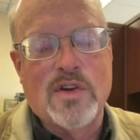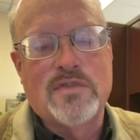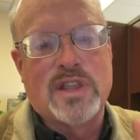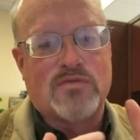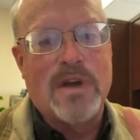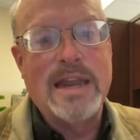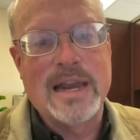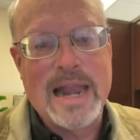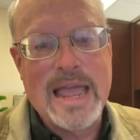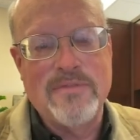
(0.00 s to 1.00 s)
Over to the right,
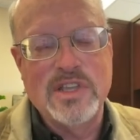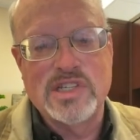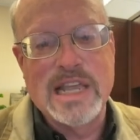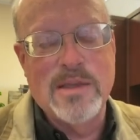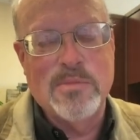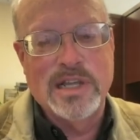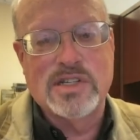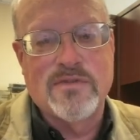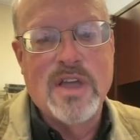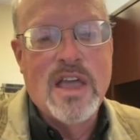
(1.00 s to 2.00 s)
it'll have this same list
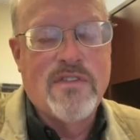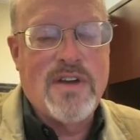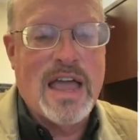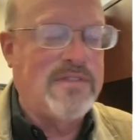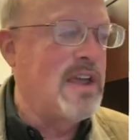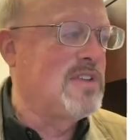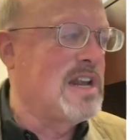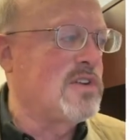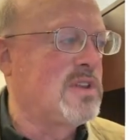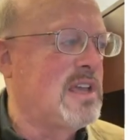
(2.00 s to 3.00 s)
of 5. Now, if you
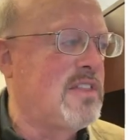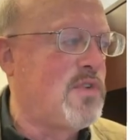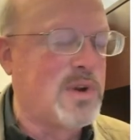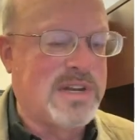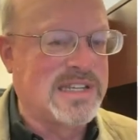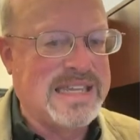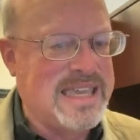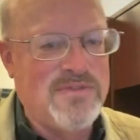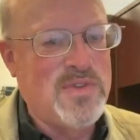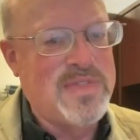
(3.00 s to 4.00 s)
click on the other 4, it doesn't
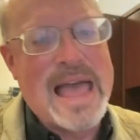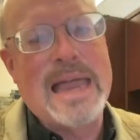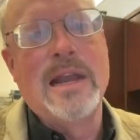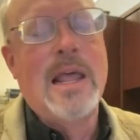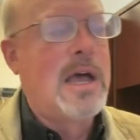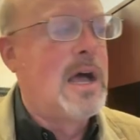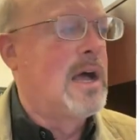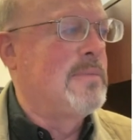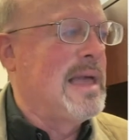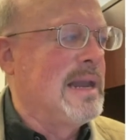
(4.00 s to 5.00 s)
give you that
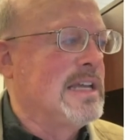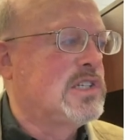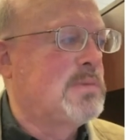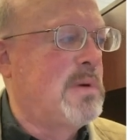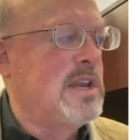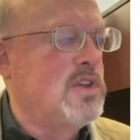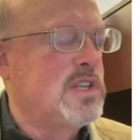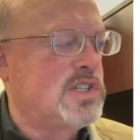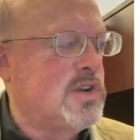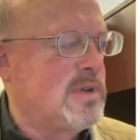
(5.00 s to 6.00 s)
list, but you can
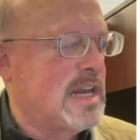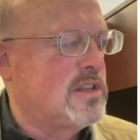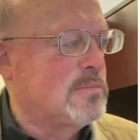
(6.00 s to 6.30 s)
still get to them.